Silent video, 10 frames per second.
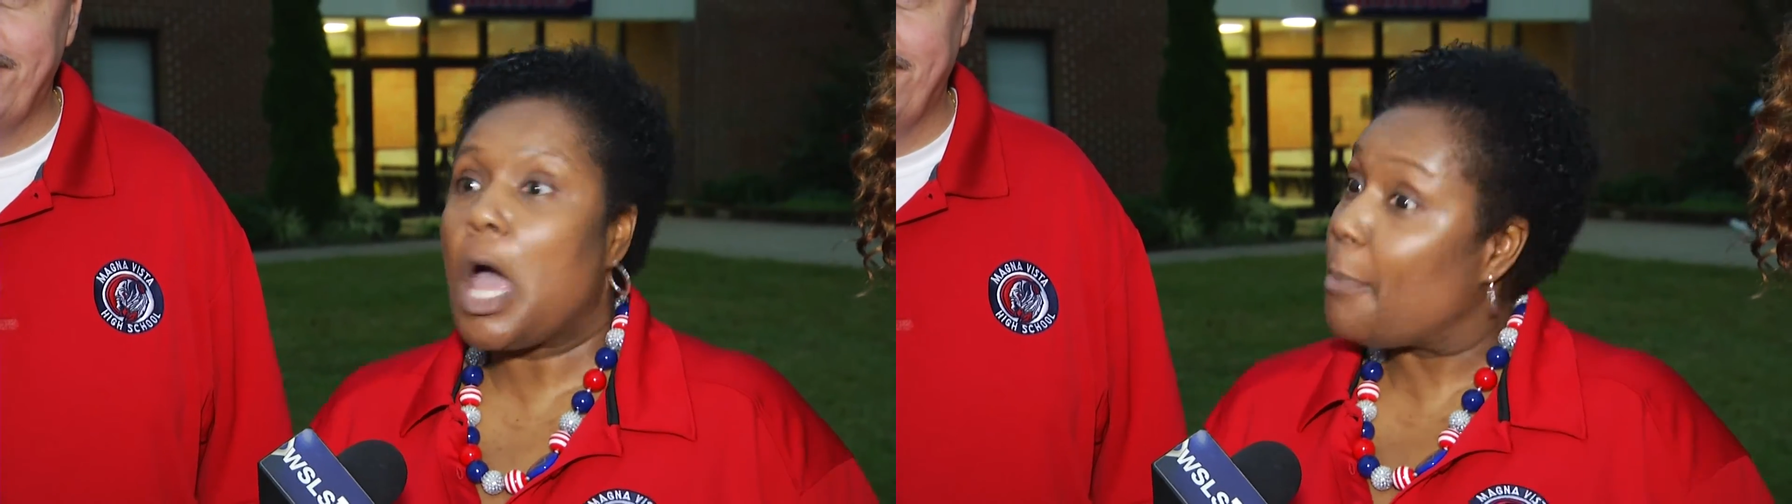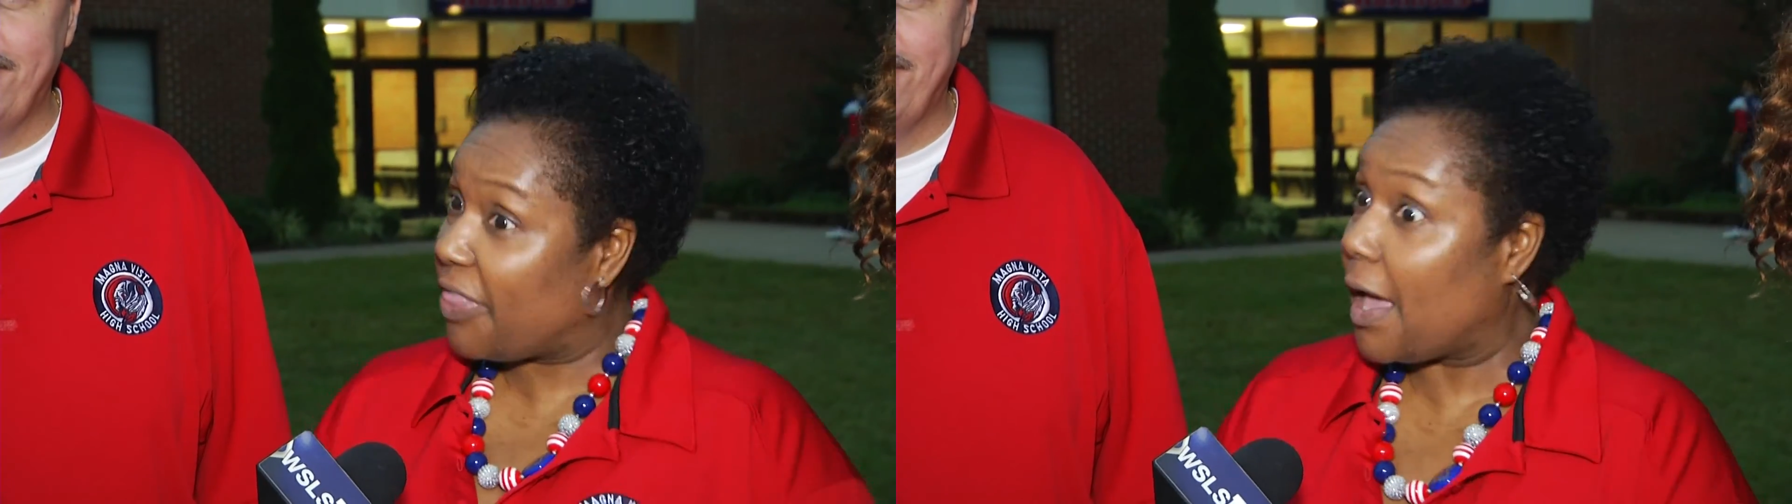
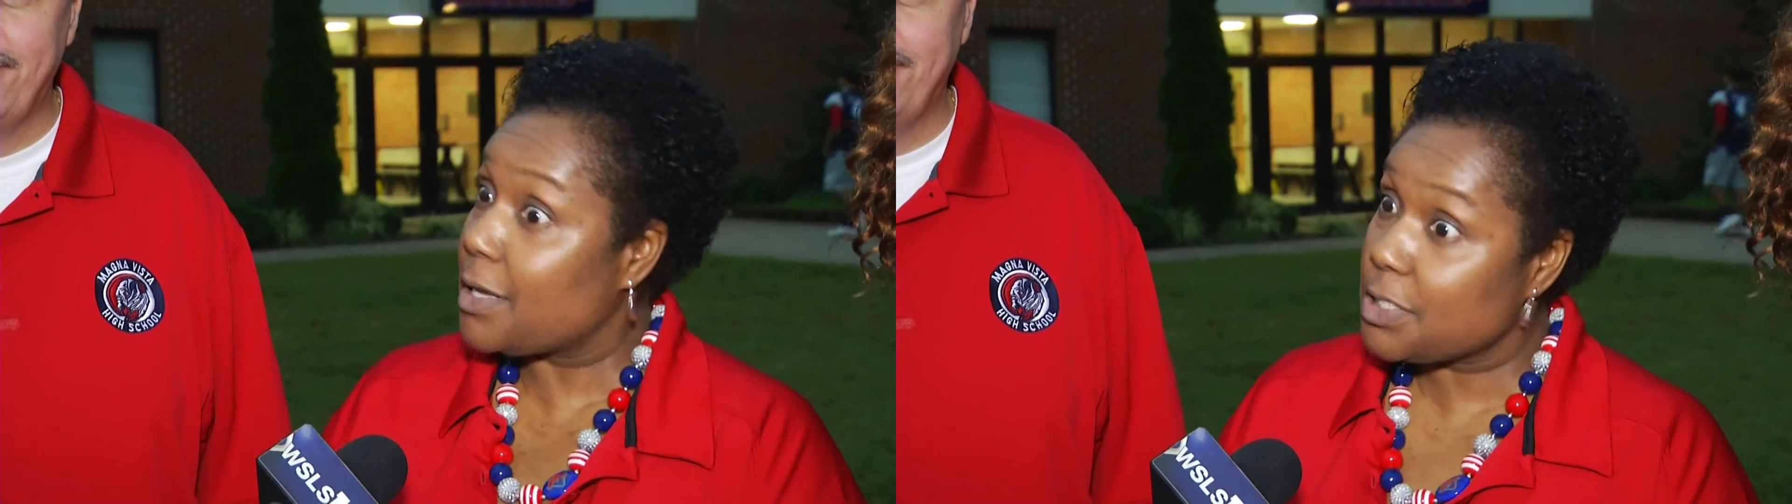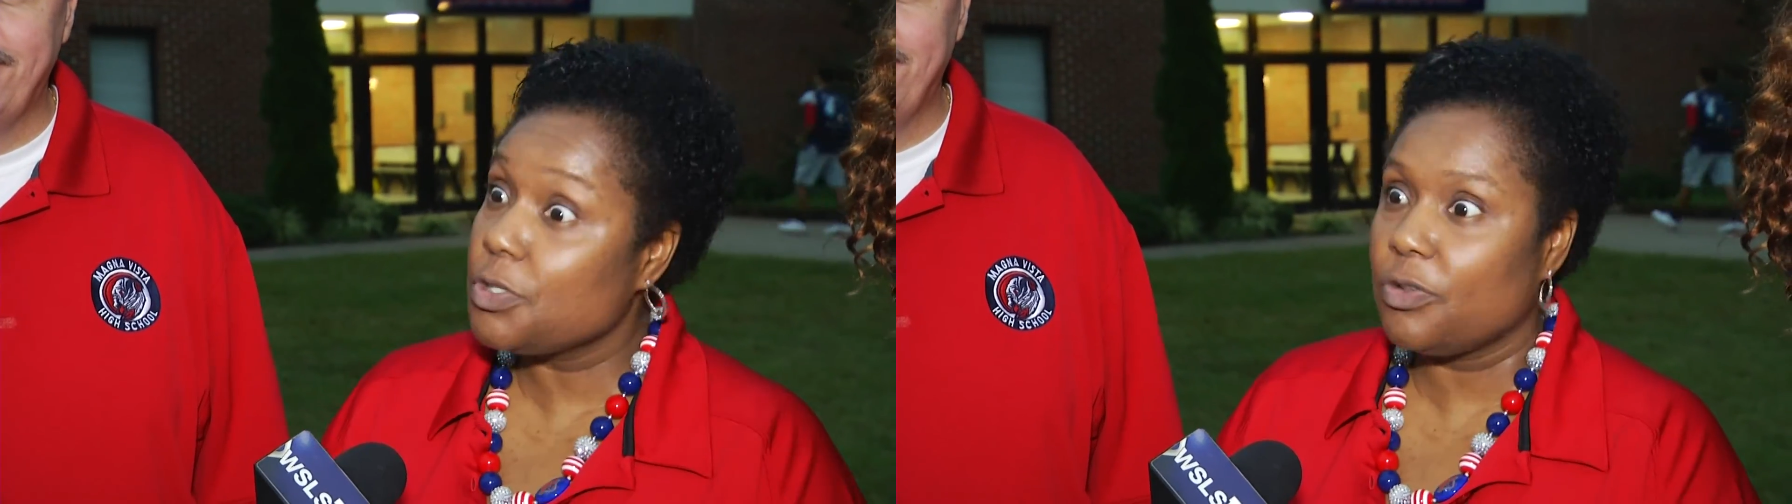But they
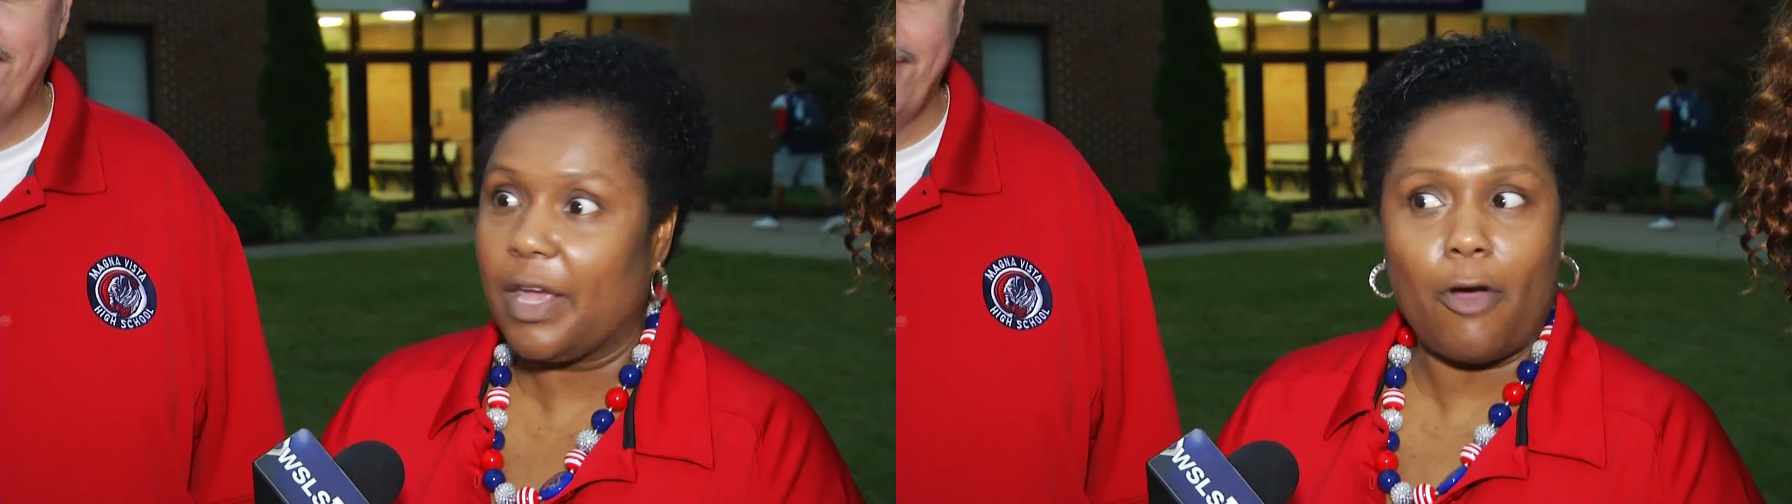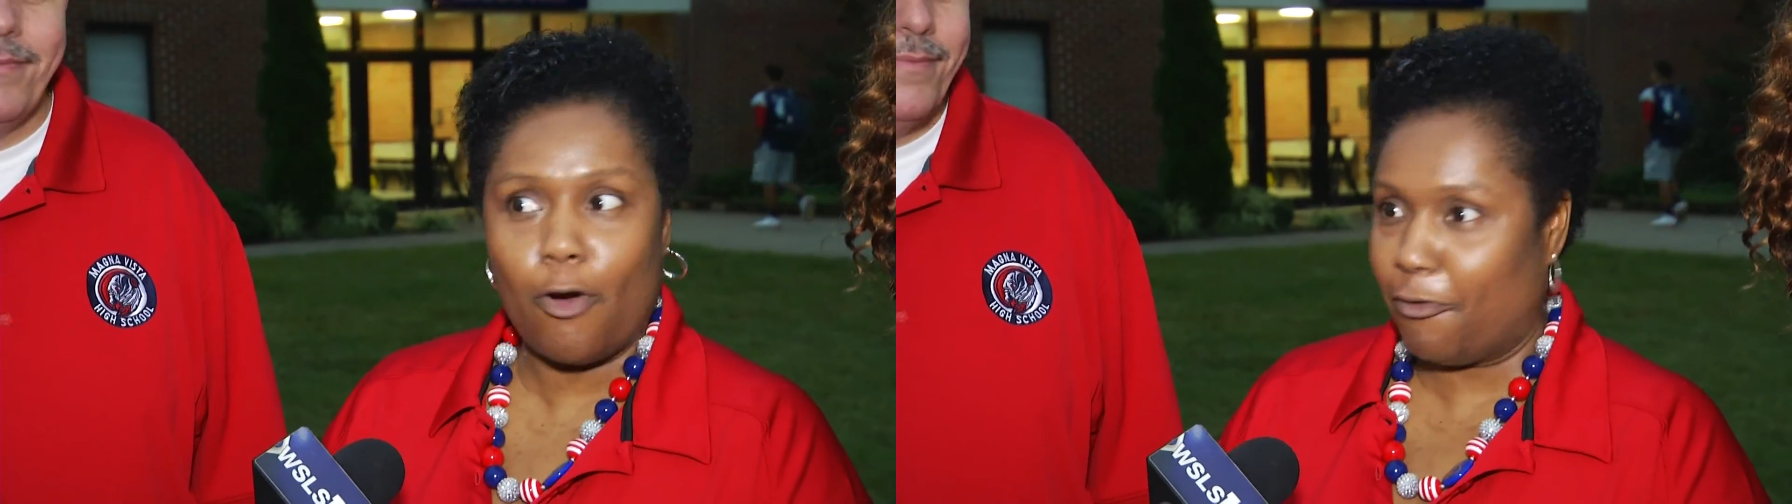also do
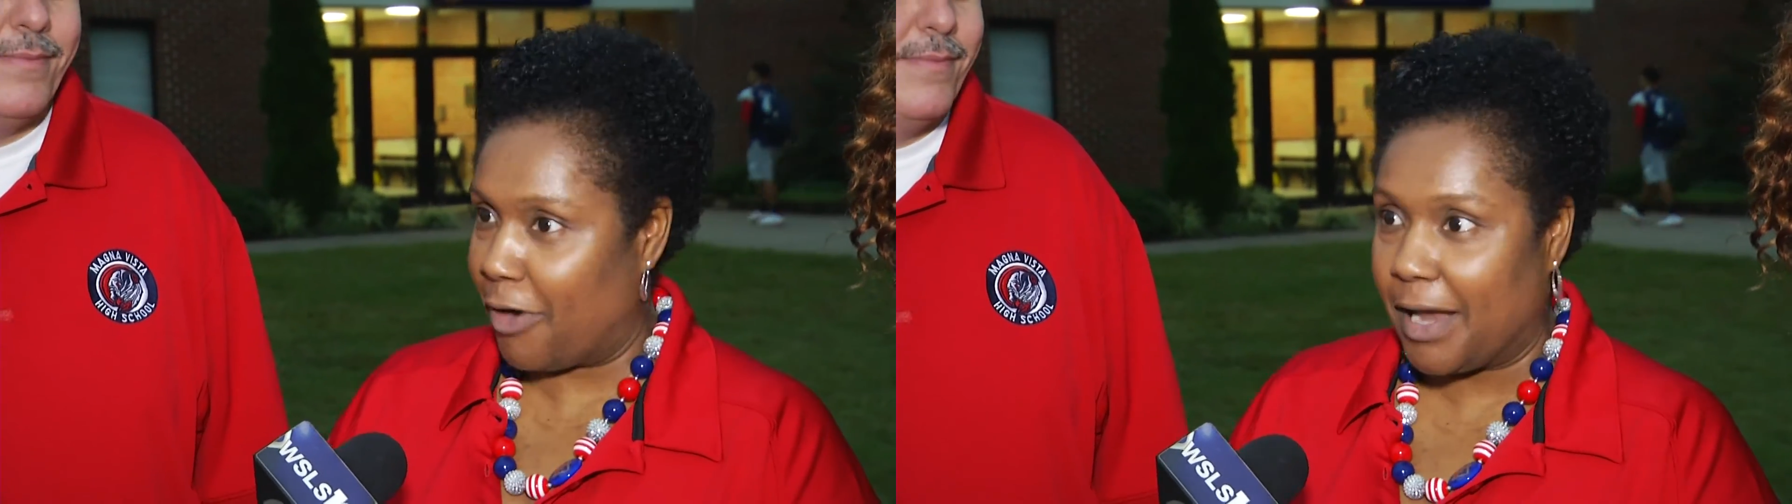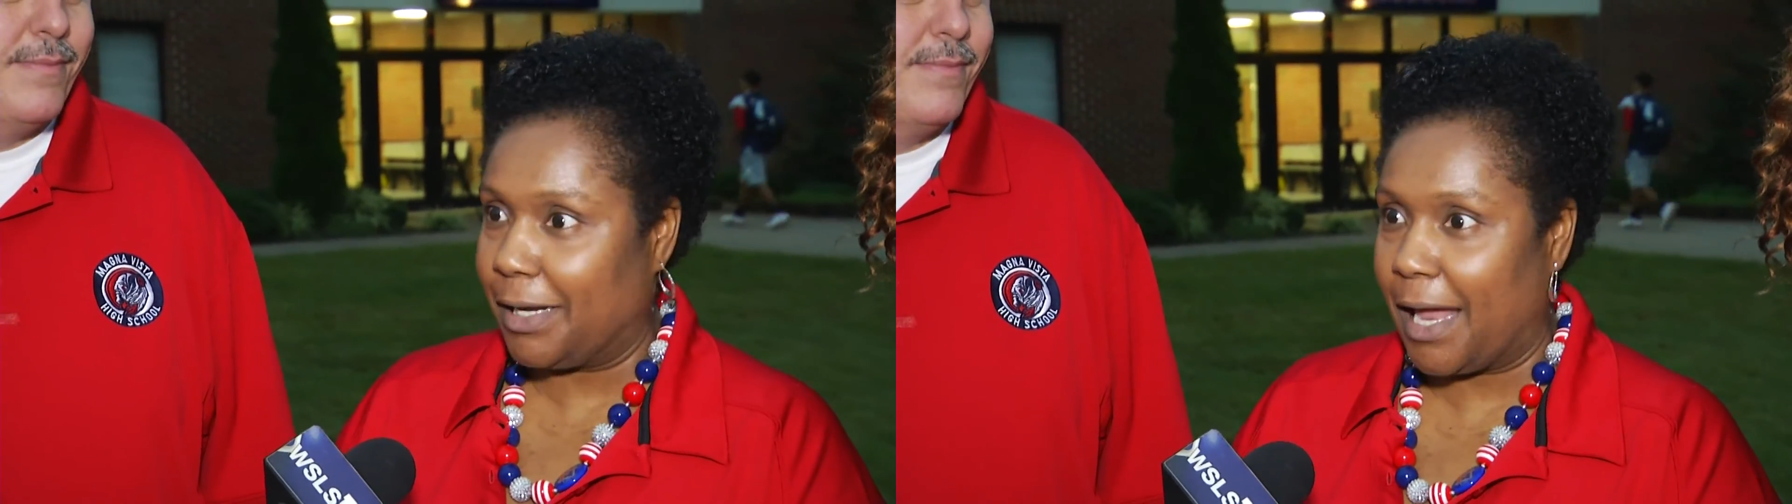that on Friday